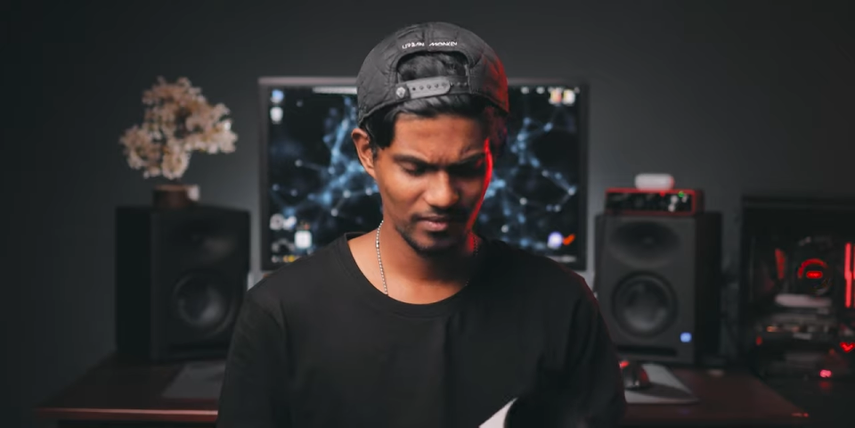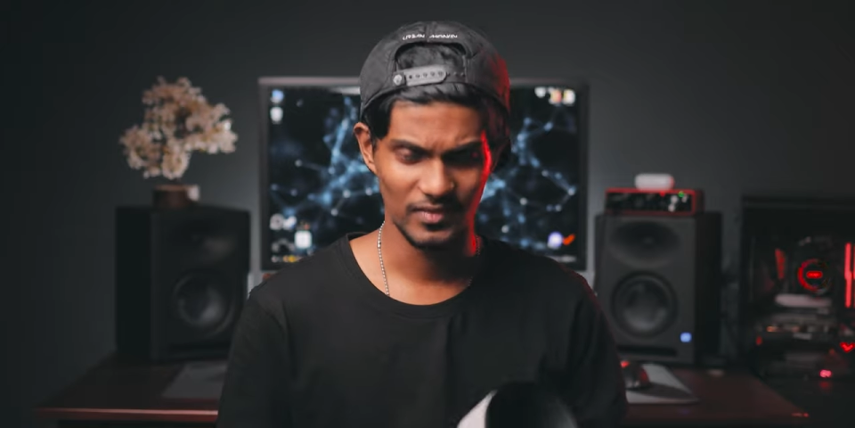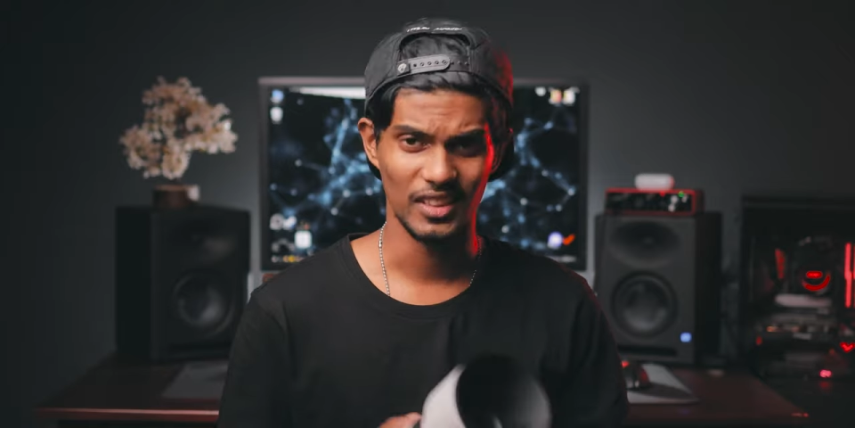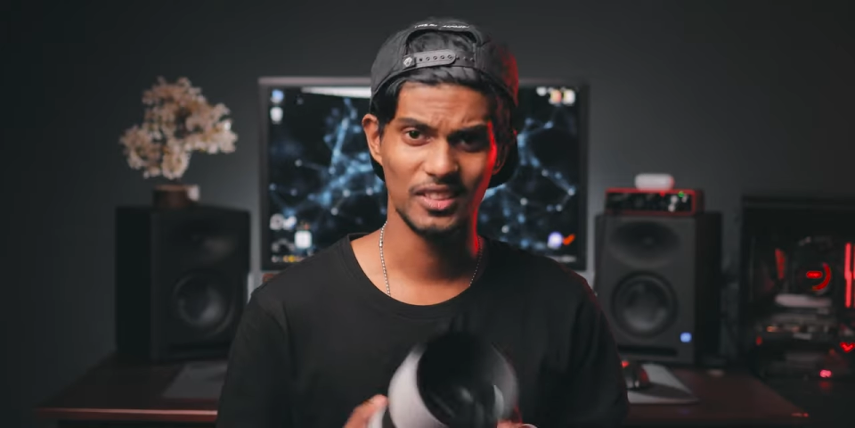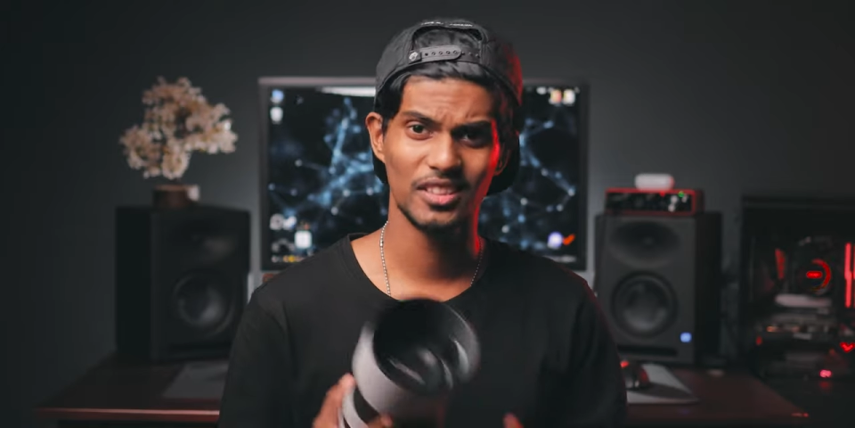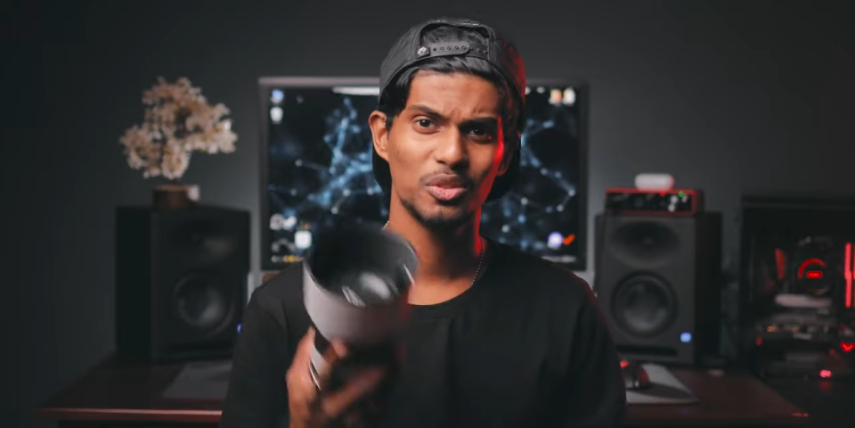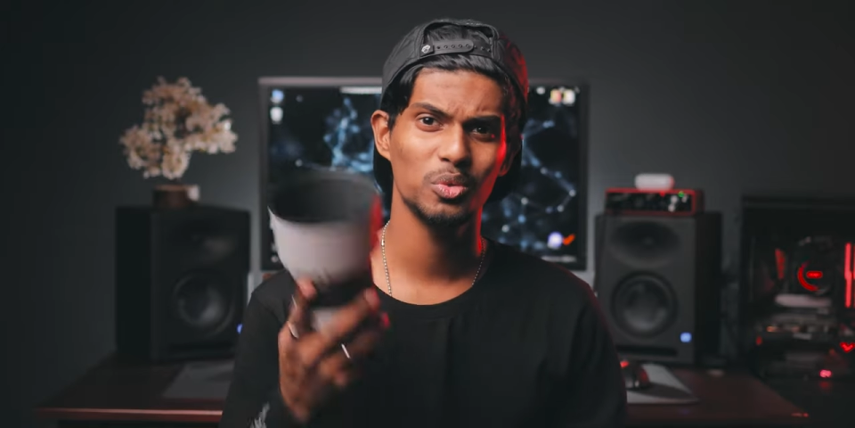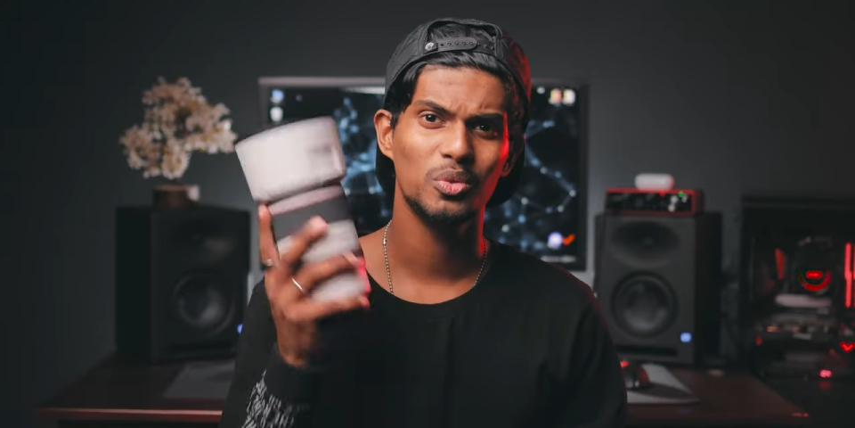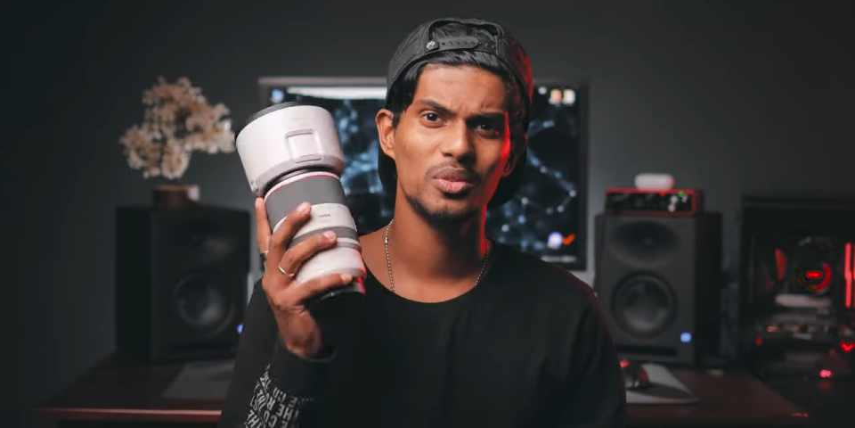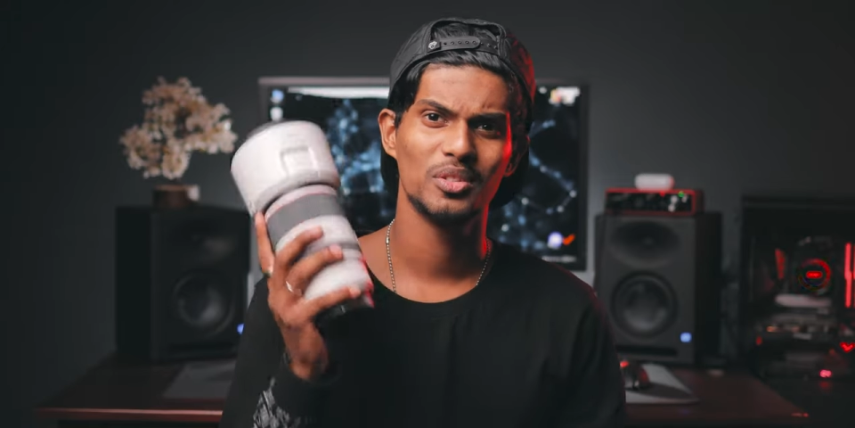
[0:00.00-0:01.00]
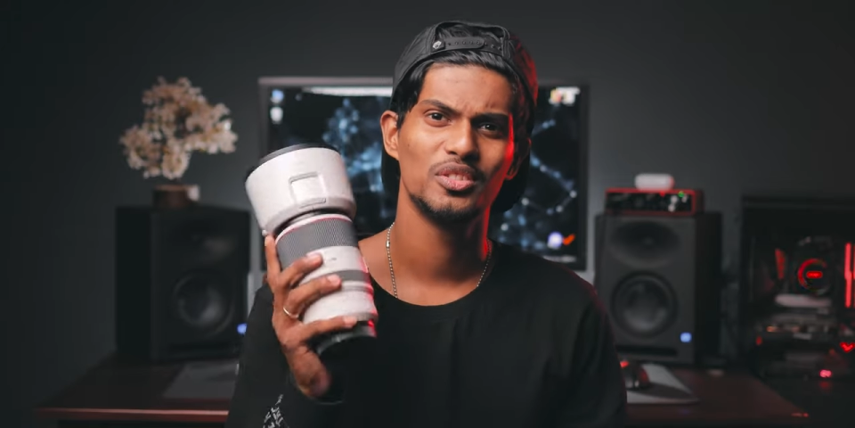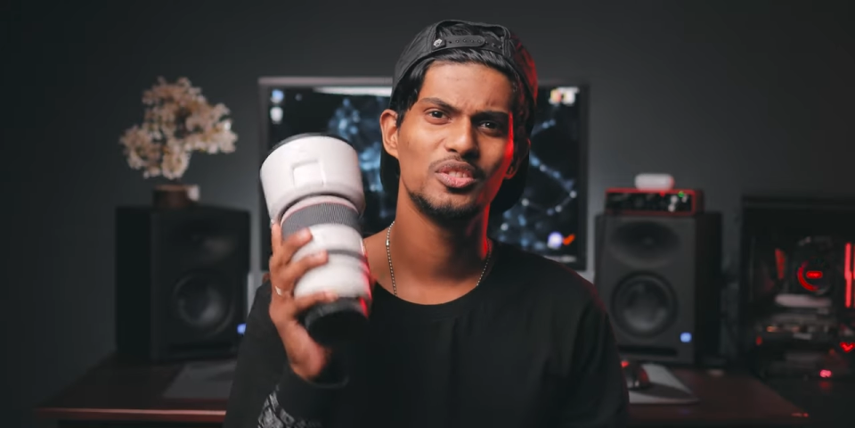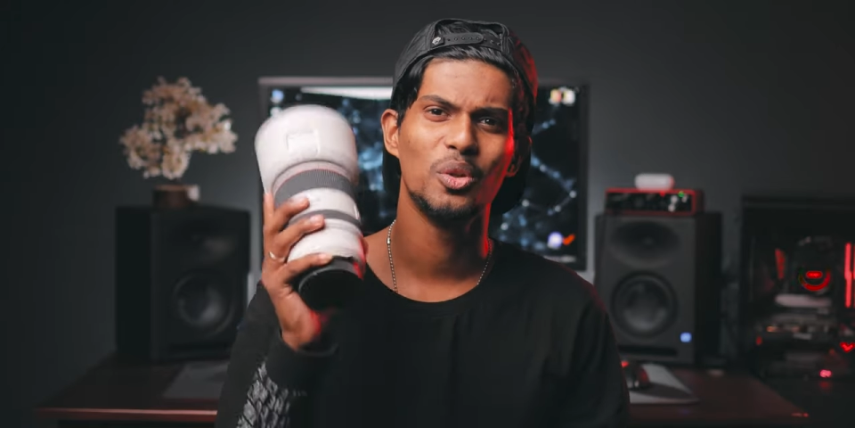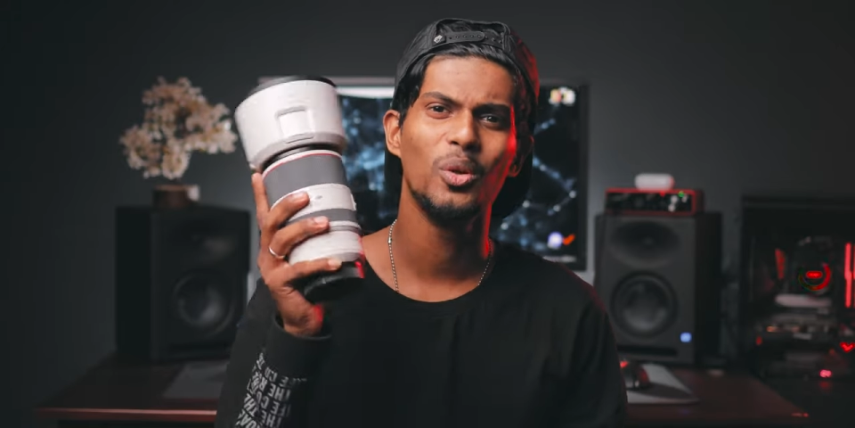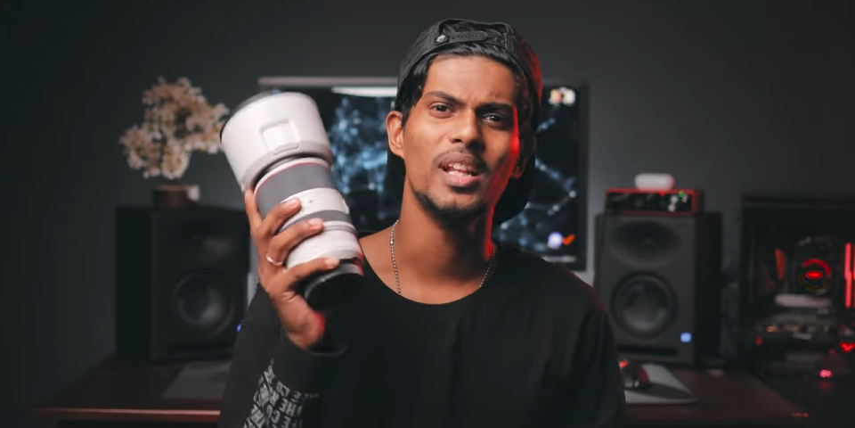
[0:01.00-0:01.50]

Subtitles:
this is so